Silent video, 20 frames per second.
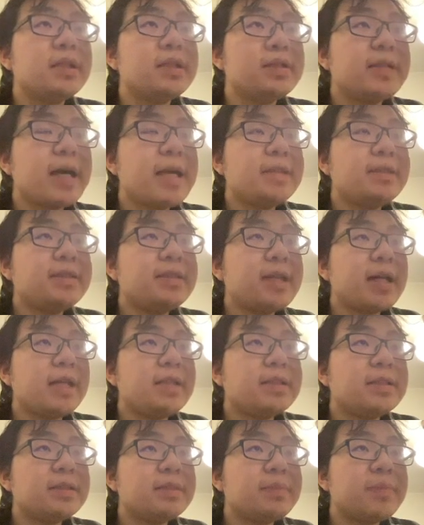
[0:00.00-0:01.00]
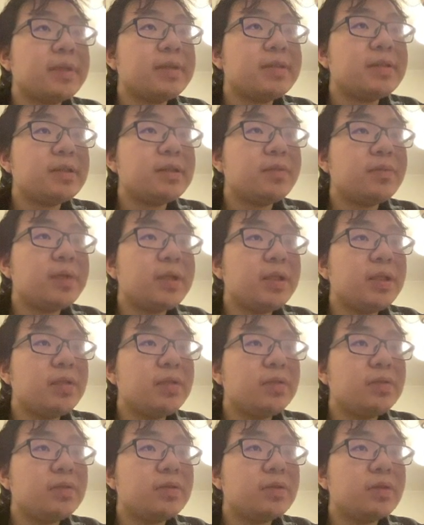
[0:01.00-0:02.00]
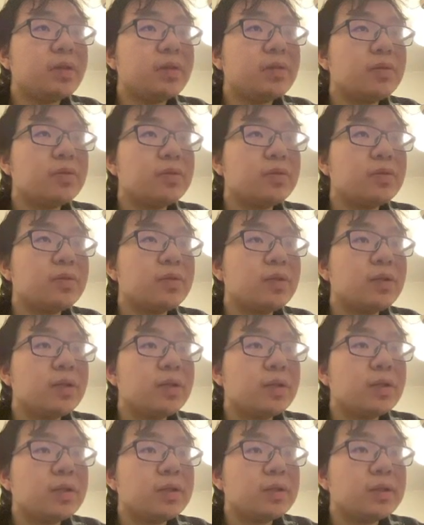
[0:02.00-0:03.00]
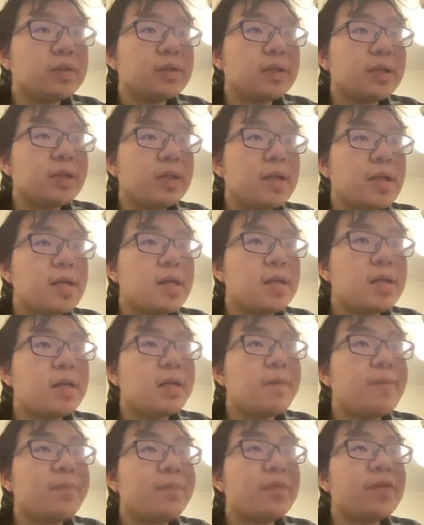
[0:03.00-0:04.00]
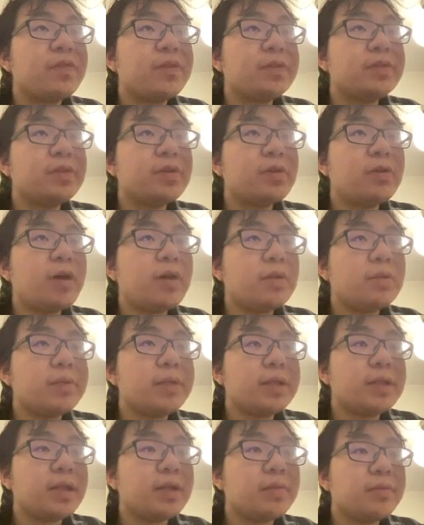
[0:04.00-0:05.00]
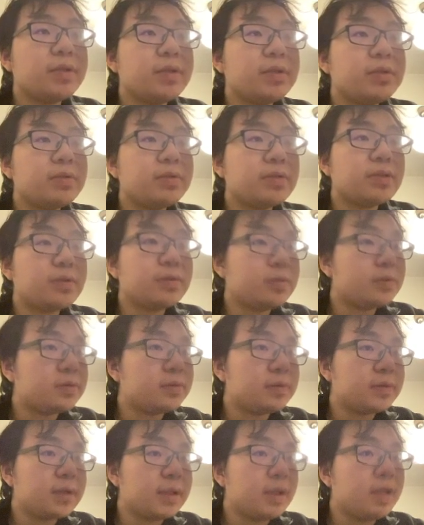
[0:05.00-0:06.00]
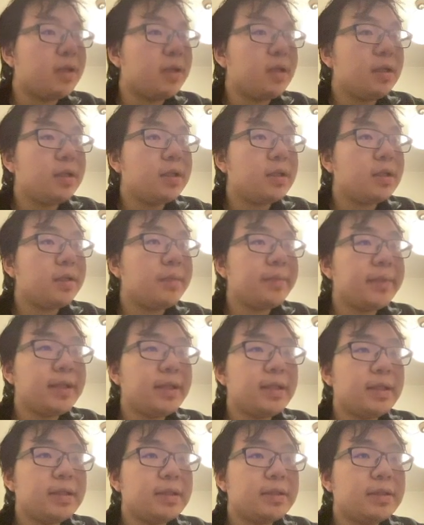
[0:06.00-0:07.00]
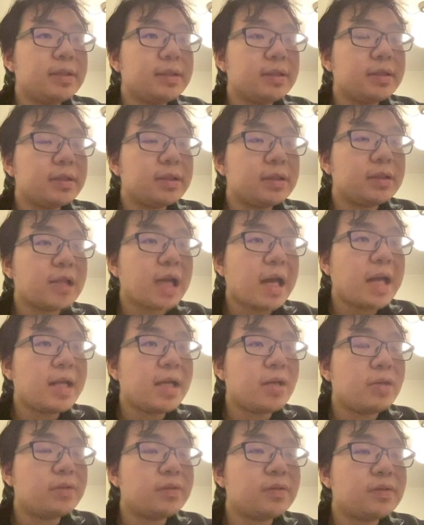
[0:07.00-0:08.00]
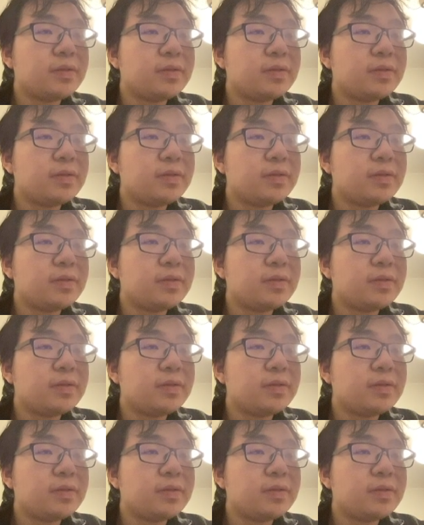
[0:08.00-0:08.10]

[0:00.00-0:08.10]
That's nice, but then we need to go to the, if we scroll all the way down, we need to go to the emit child